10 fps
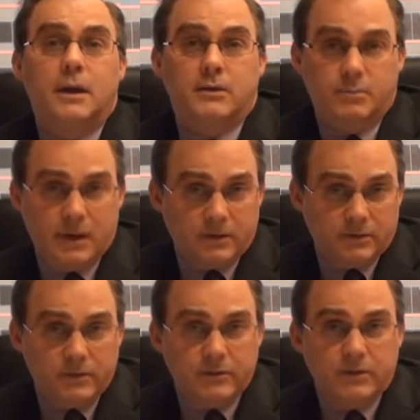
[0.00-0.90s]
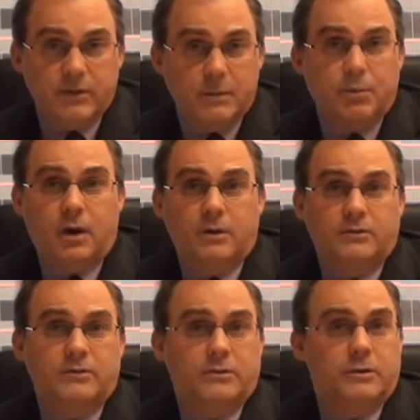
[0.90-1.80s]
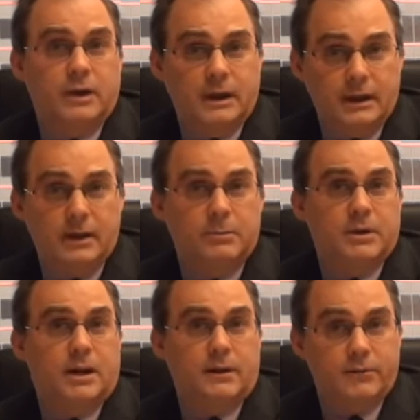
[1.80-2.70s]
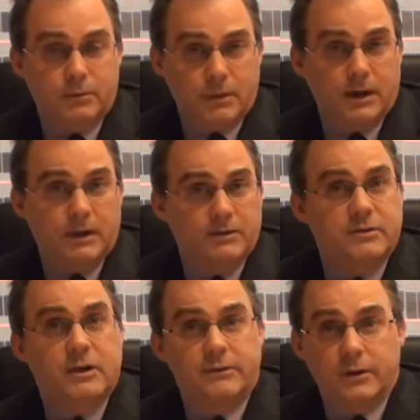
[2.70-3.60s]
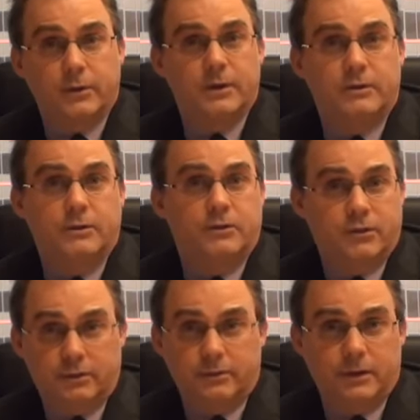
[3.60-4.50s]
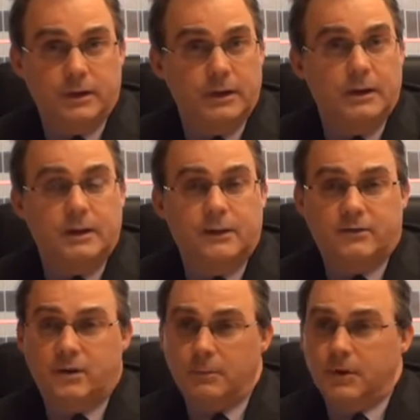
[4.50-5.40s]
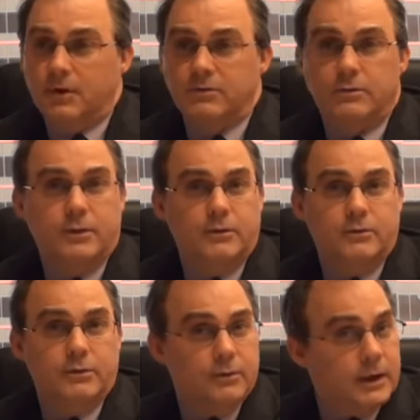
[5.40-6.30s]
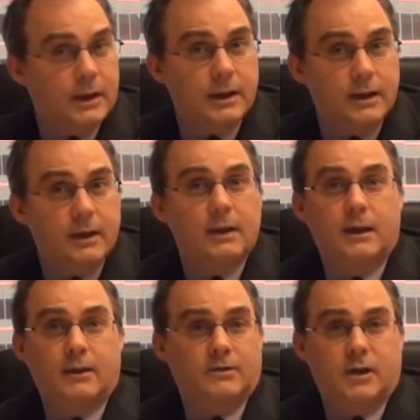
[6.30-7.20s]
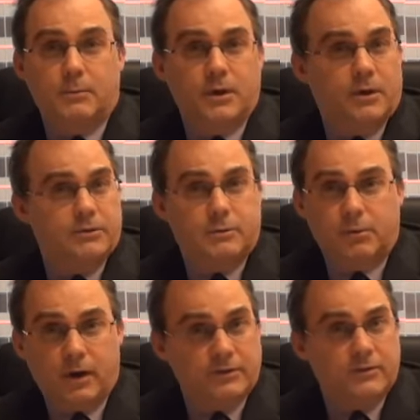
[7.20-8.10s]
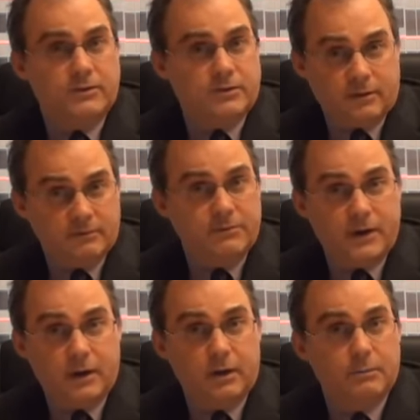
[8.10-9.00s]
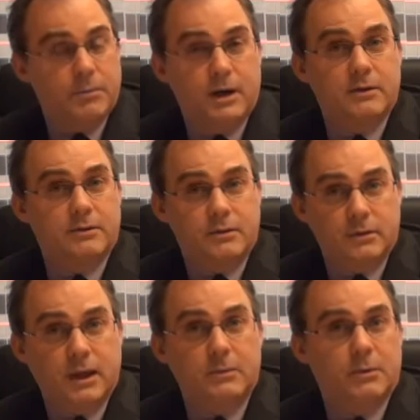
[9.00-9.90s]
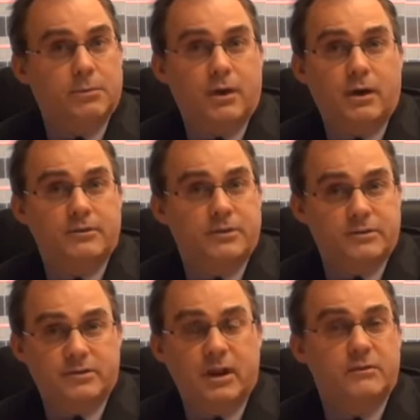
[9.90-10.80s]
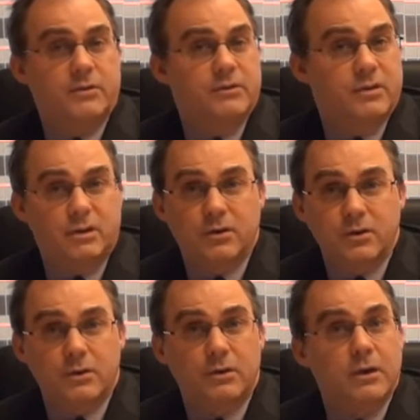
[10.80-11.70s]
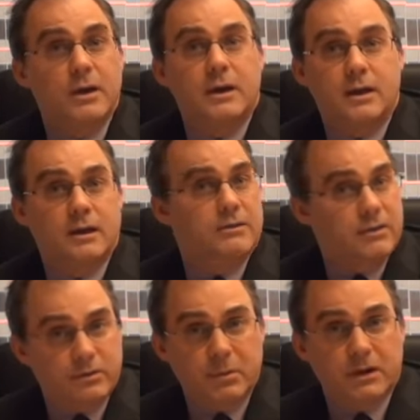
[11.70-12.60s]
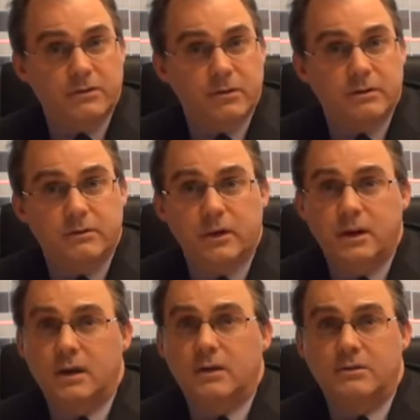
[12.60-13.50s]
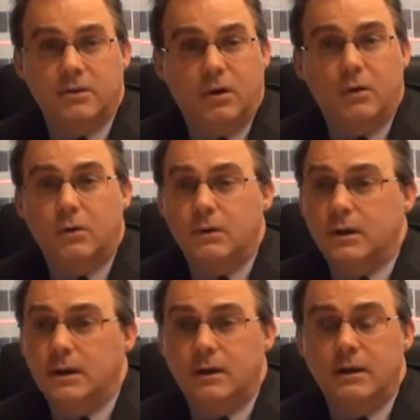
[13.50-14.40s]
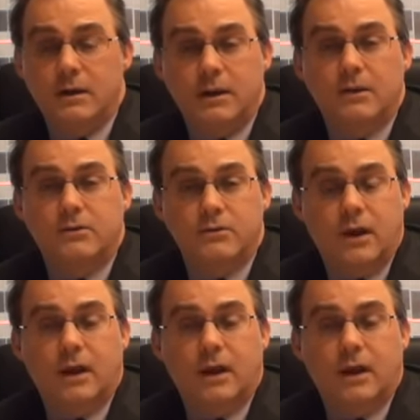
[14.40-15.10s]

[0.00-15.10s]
expenses of that process are going to eat up a lot of your money instead of going to your children. That's not because lawyers are greedy, and that's not because the process is unfair, but to keep the process safe and secure, it's expensive. So it is